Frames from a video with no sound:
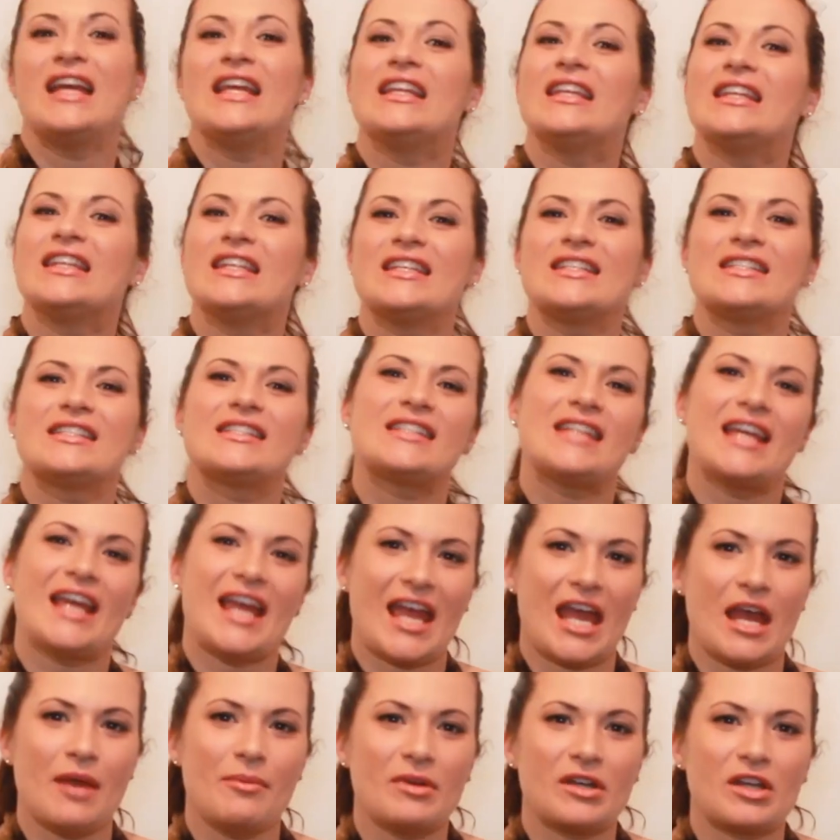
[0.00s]
List
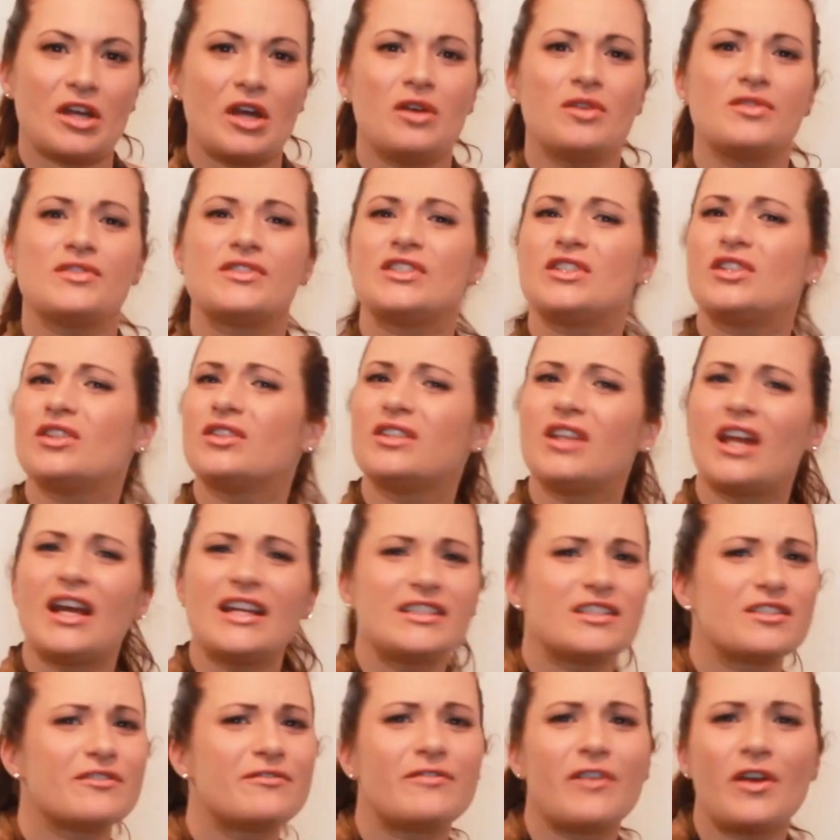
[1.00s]
habit goals you'd like
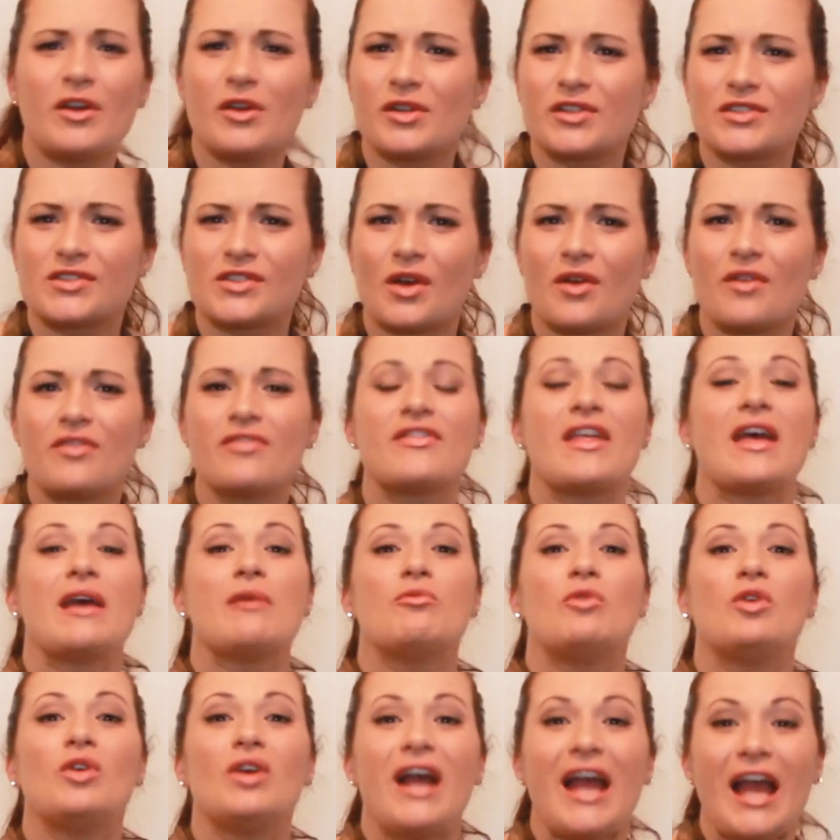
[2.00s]
to focus on that
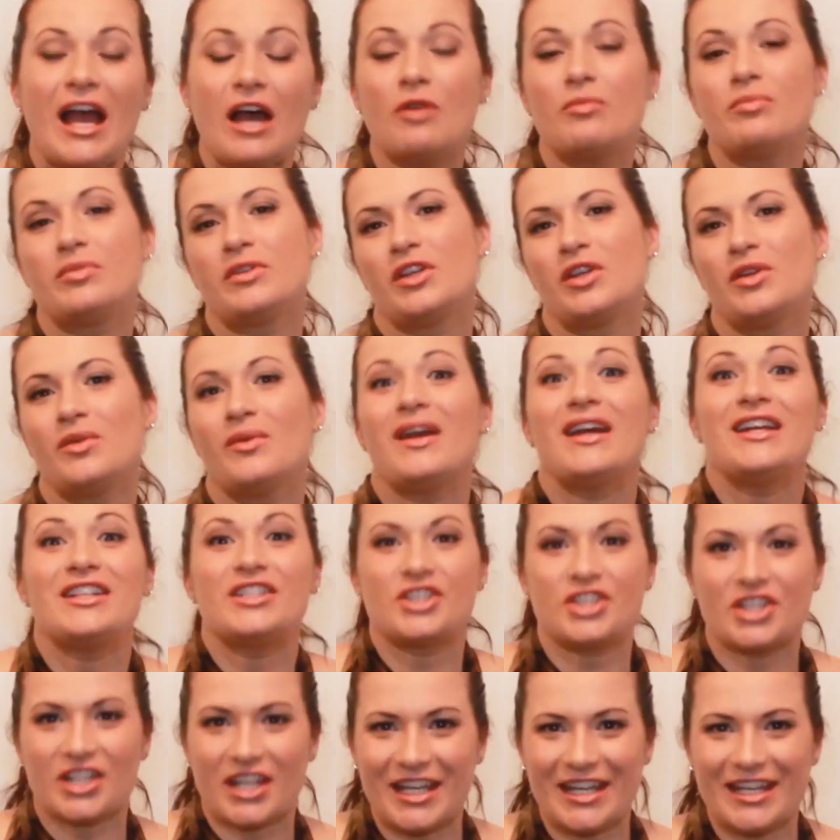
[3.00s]
will help you
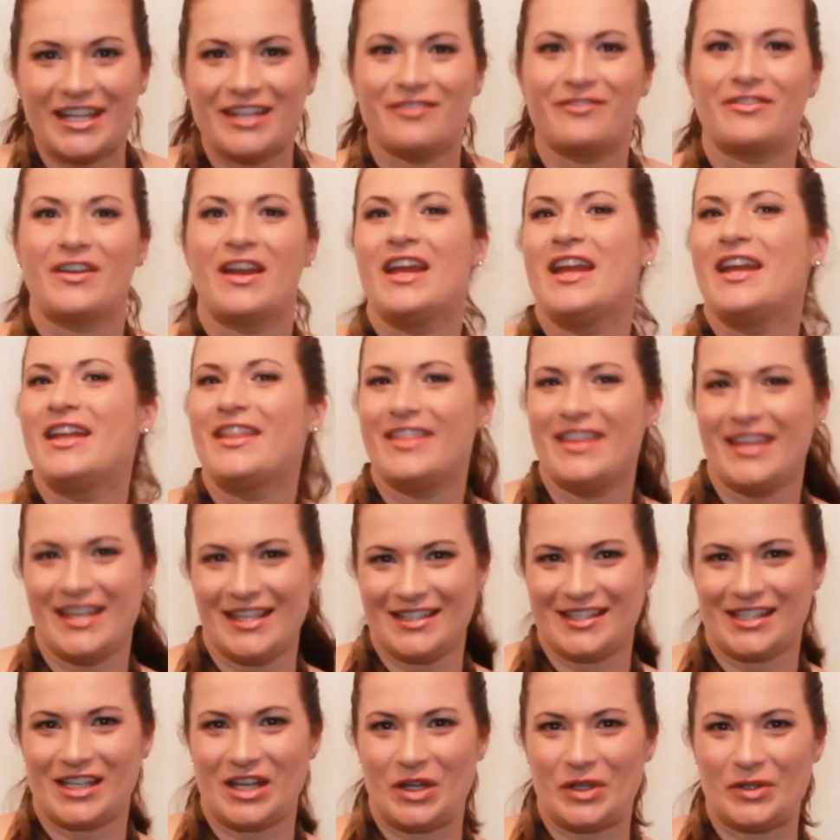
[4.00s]
achieve
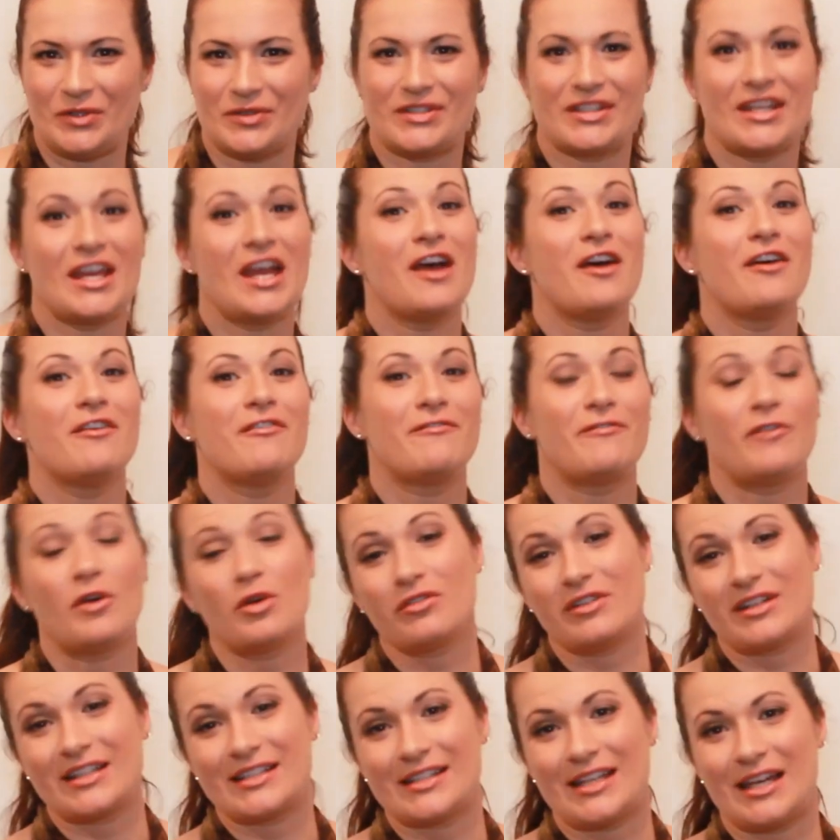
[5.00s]
these goals.
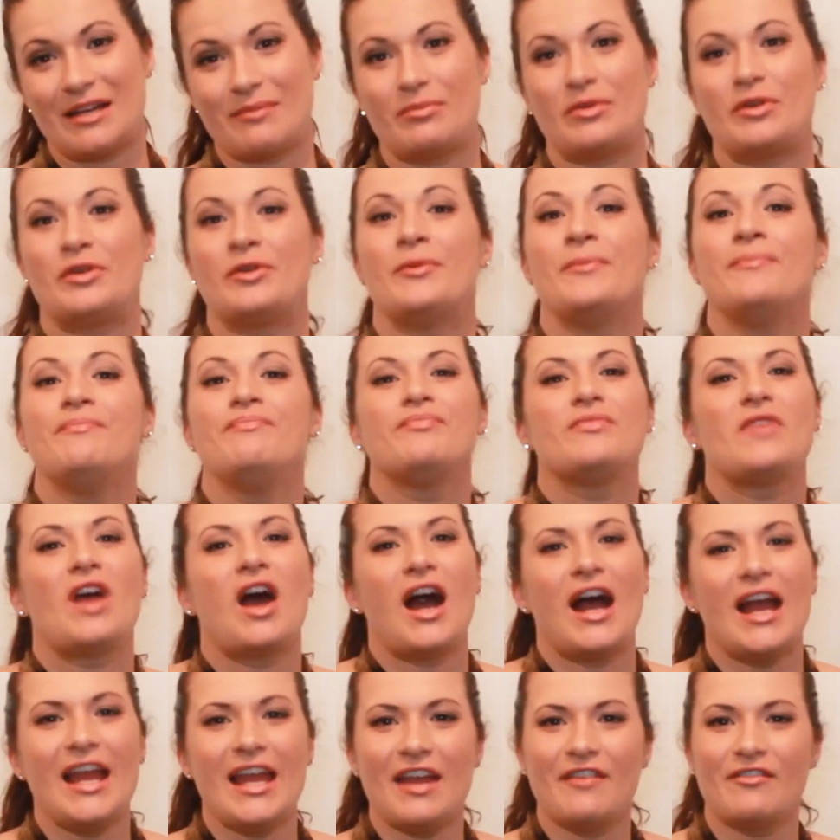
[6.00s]
For example,
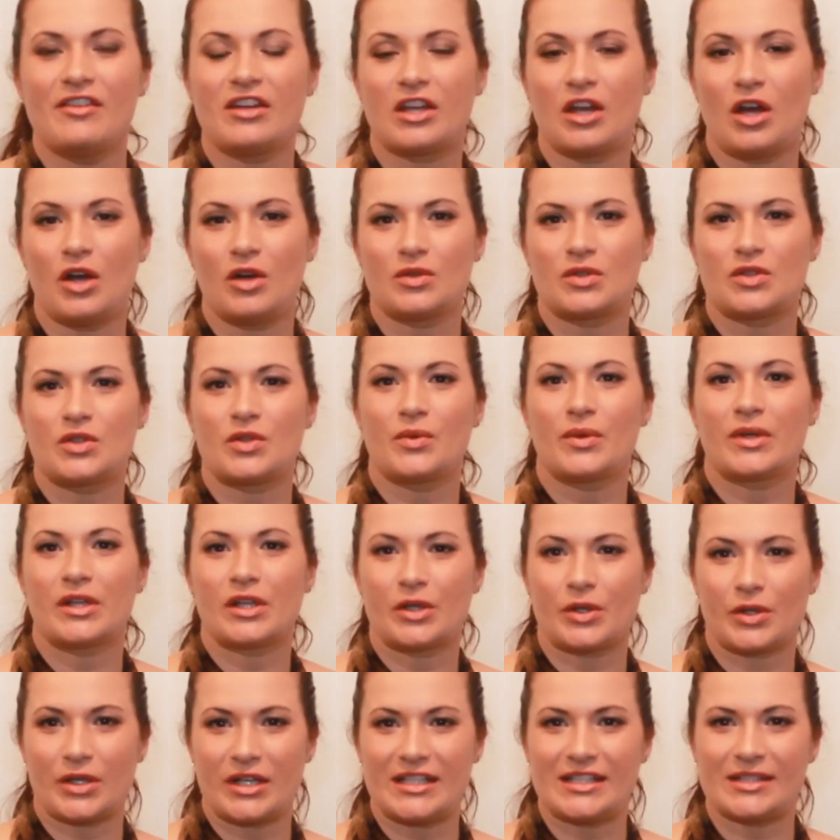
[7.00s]
I have a goal to
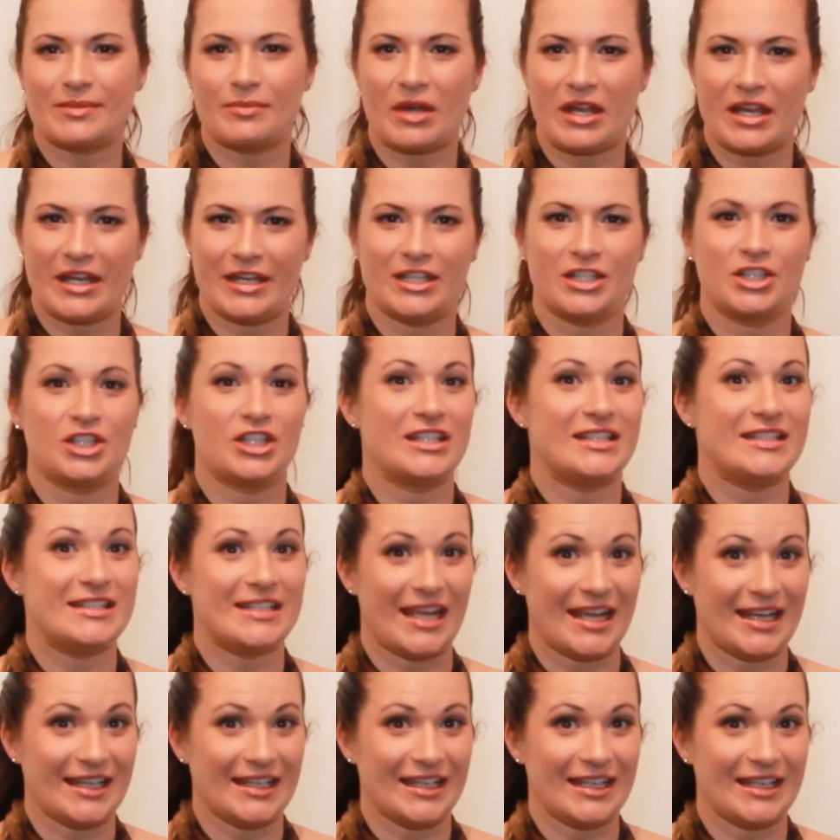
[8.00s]
increase my energy
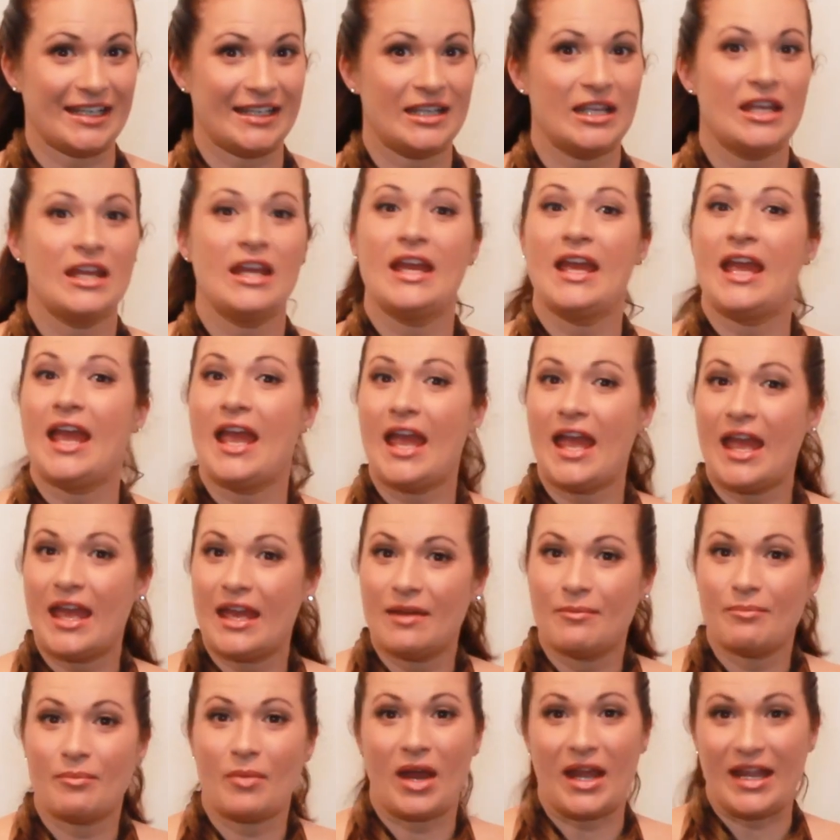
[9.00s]
daily
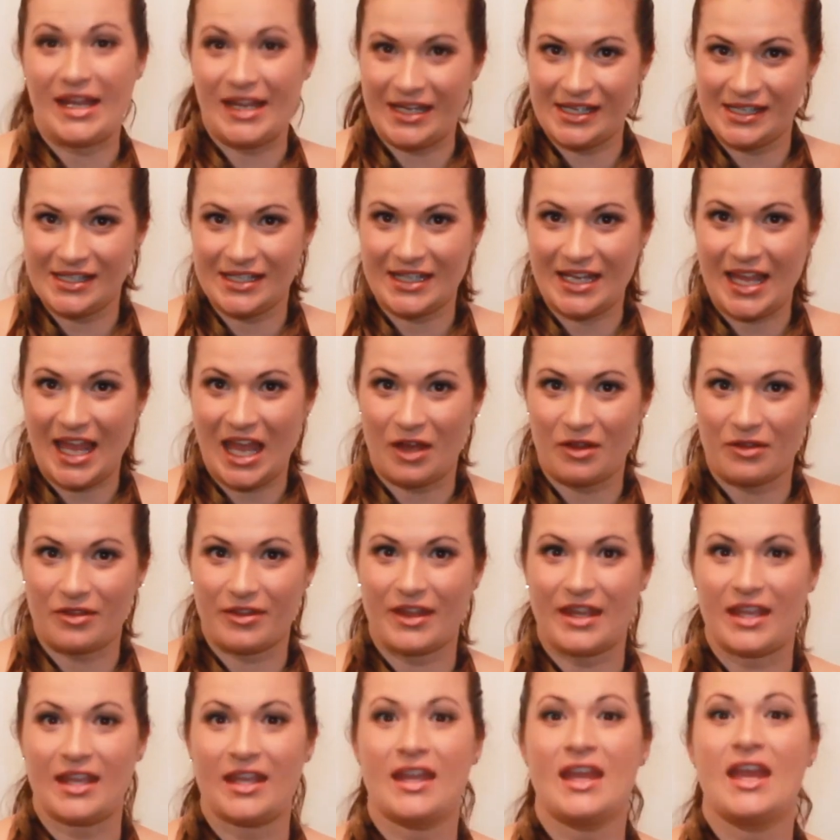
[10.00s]
by eating
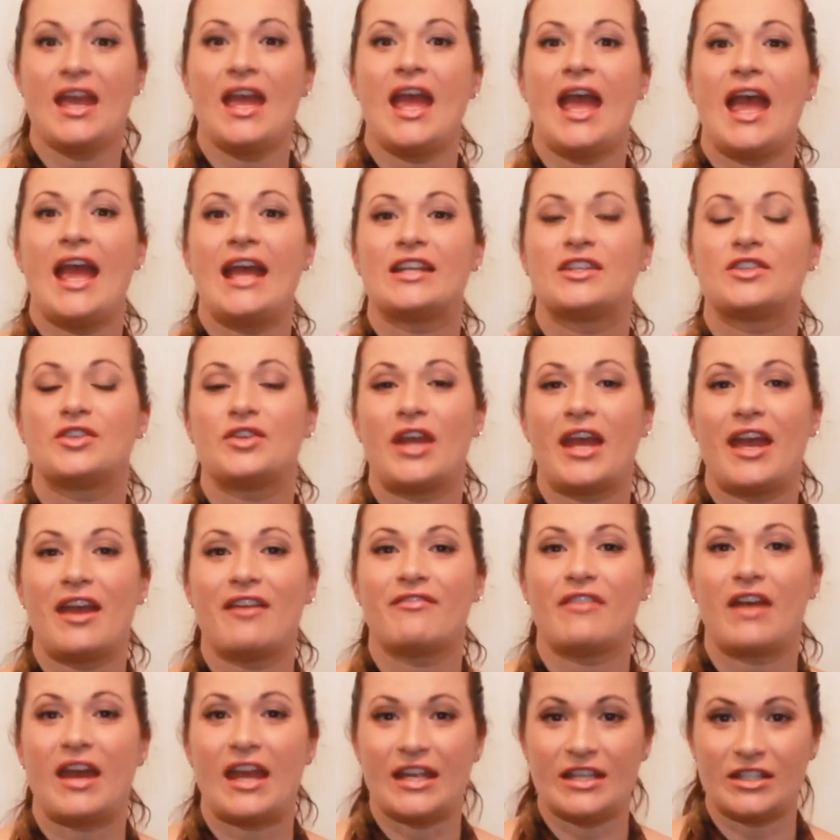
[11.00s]
healthy and to
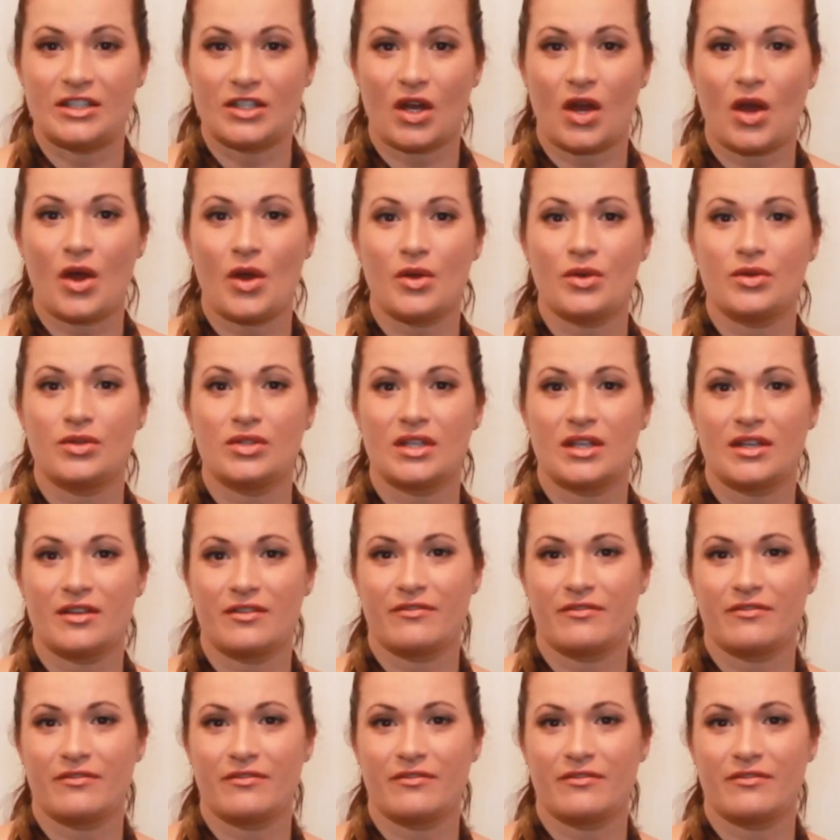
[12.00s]
have a toned